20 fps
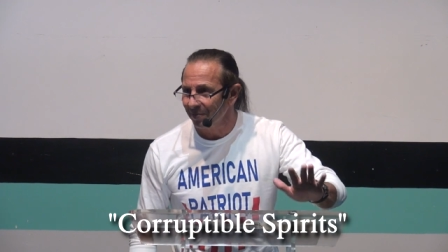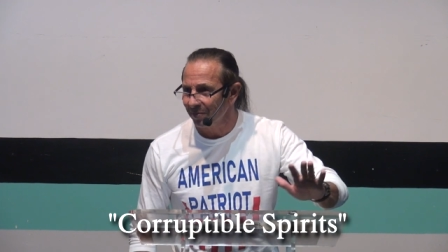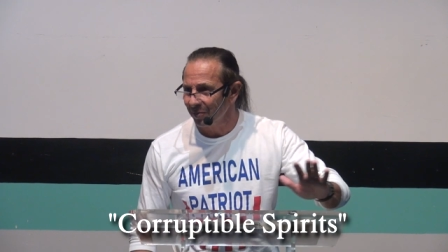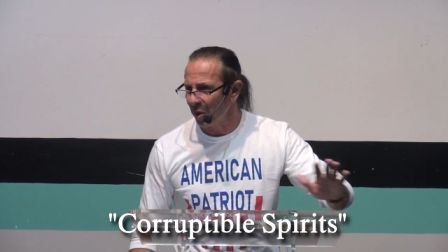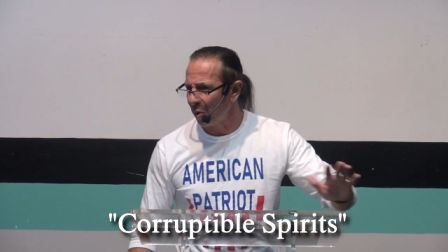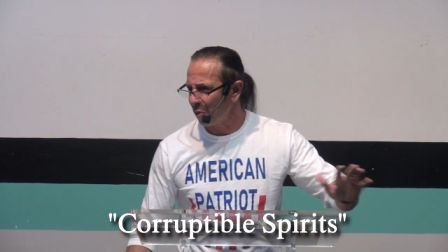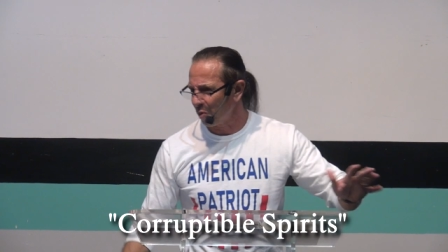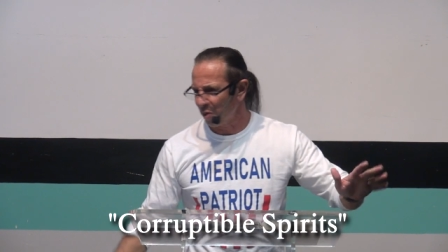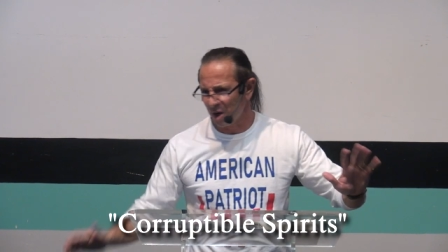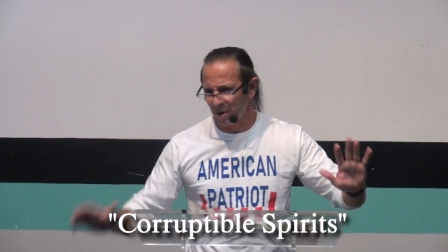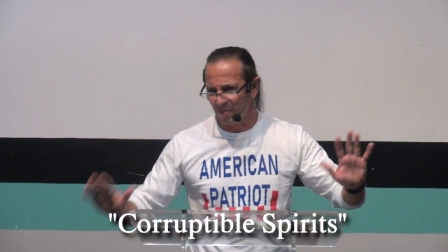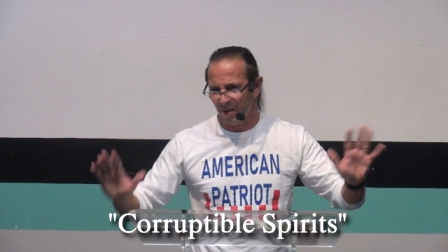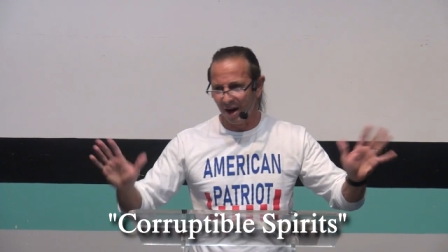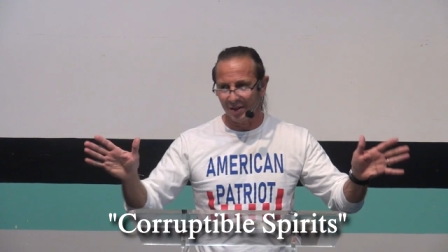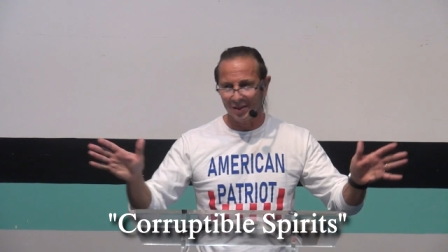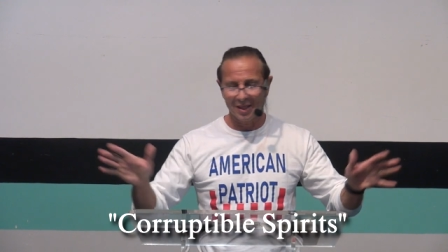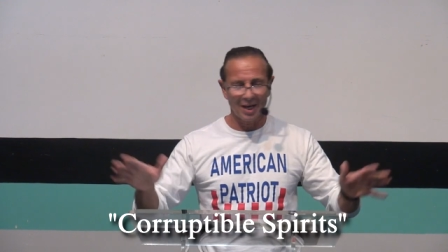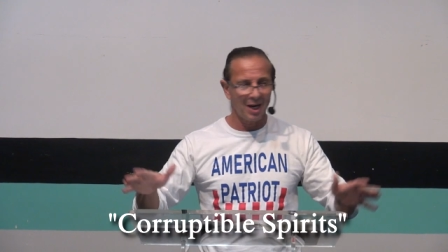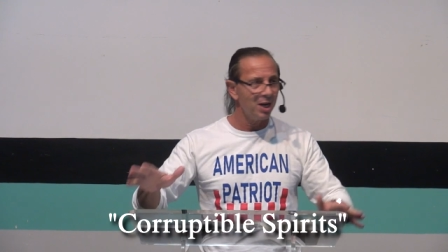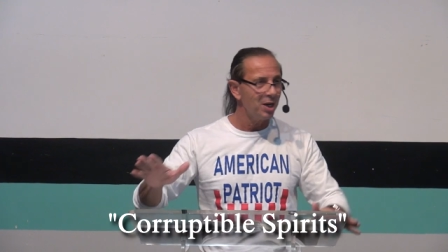Don't worry
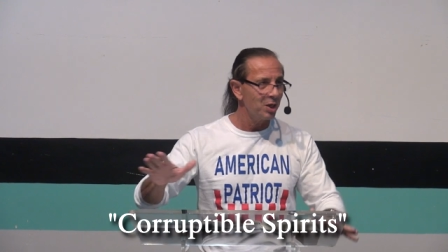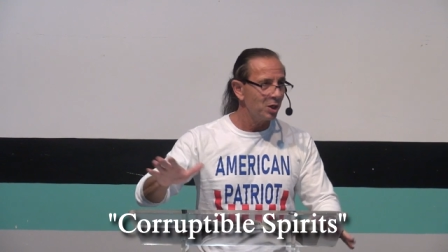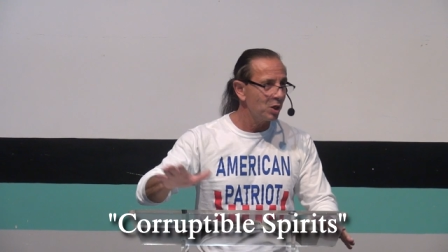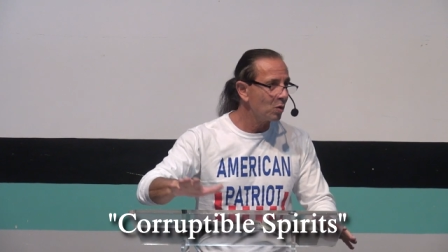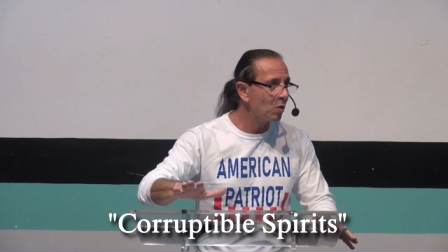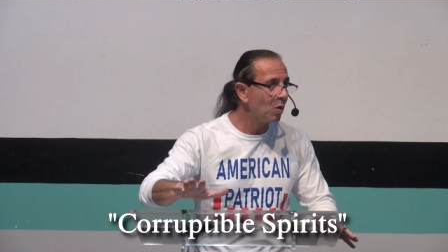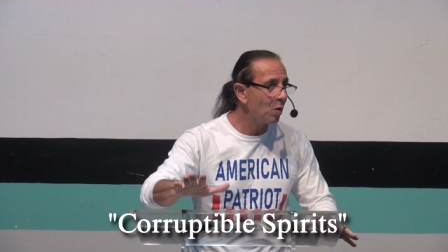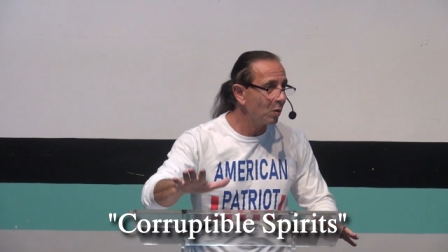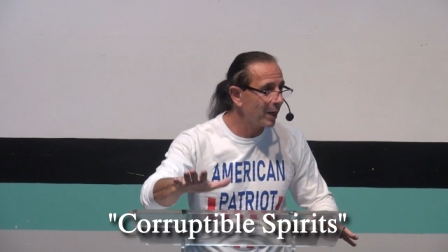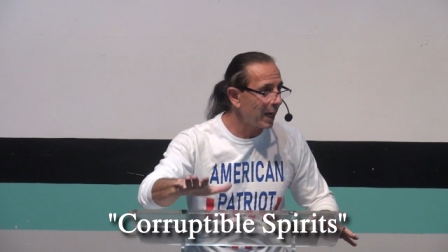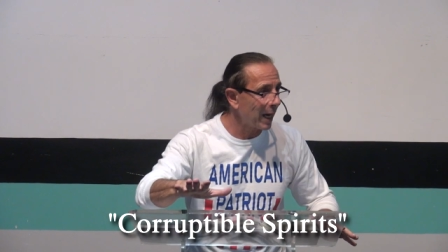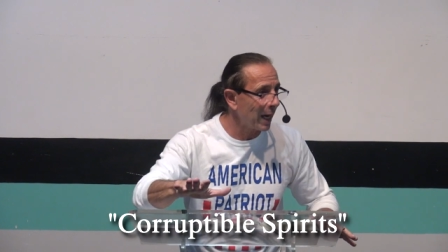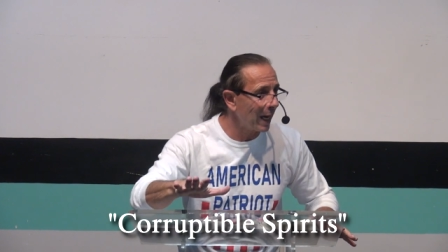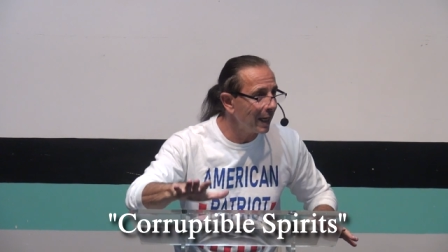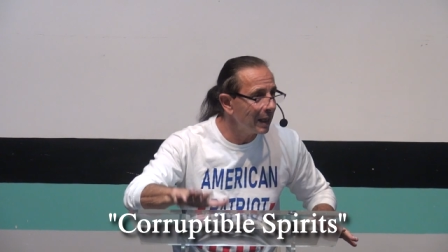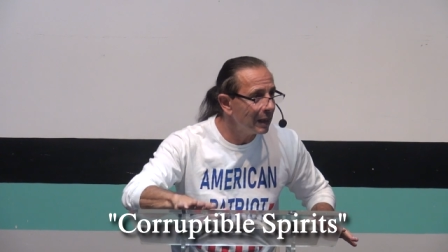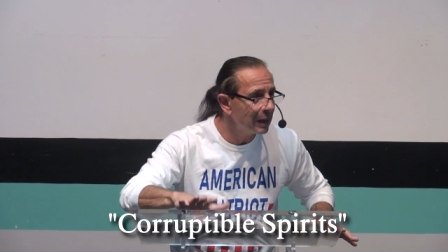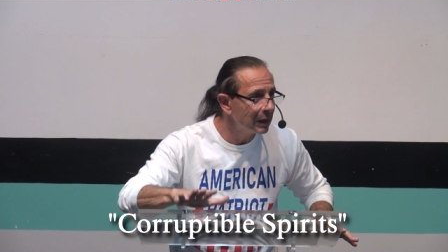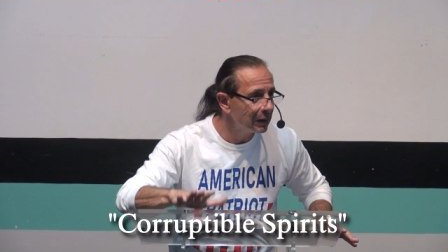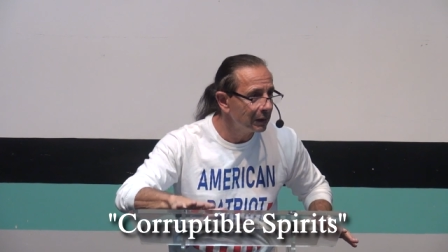about that. You're
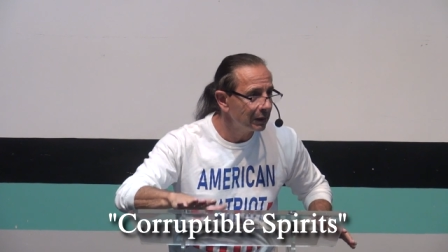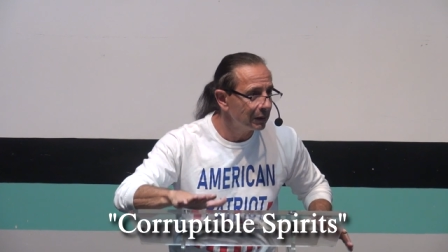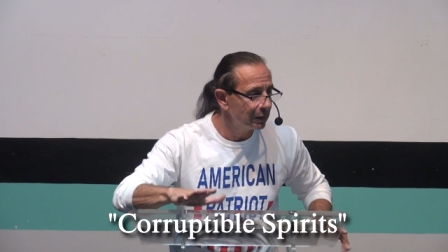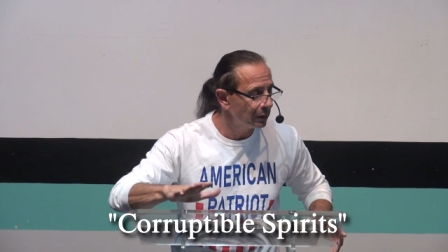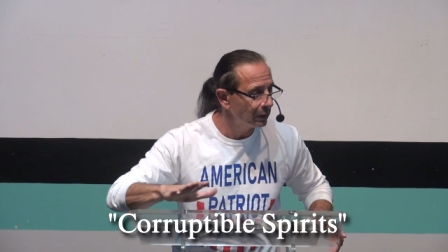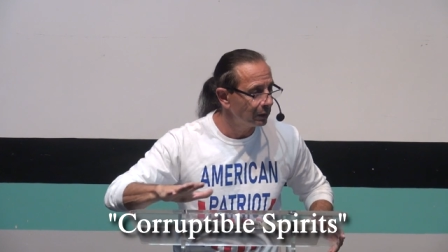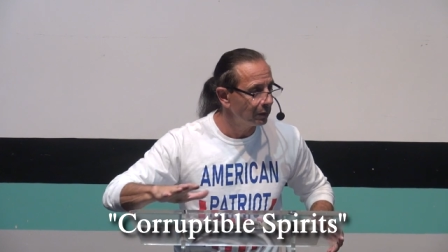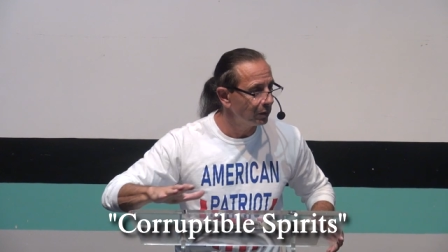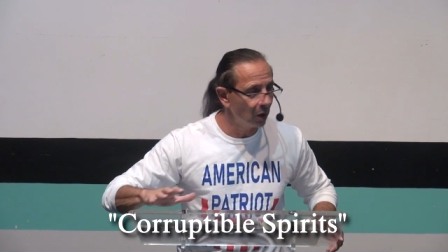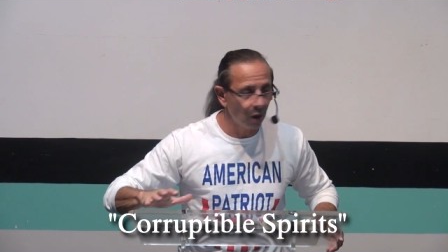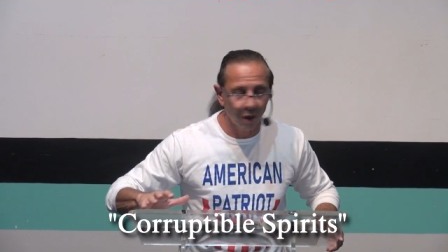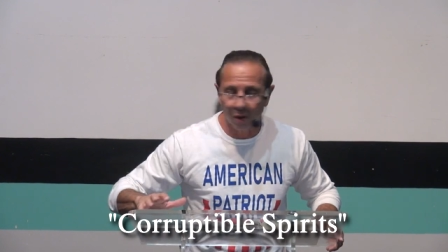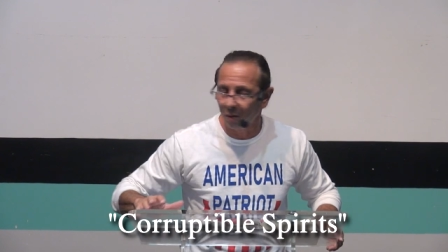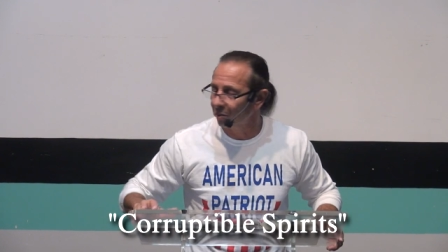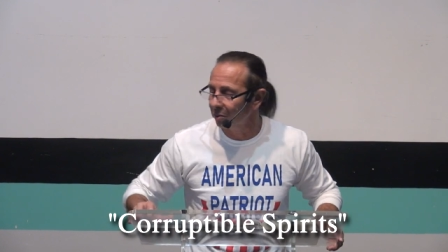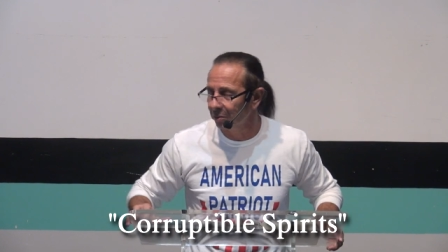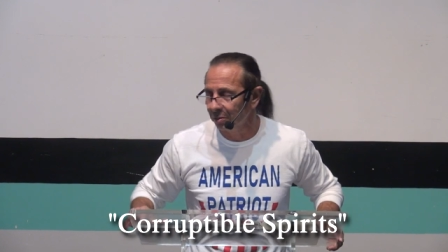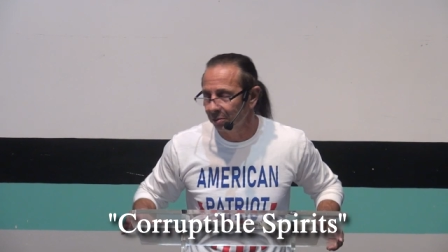okay. No.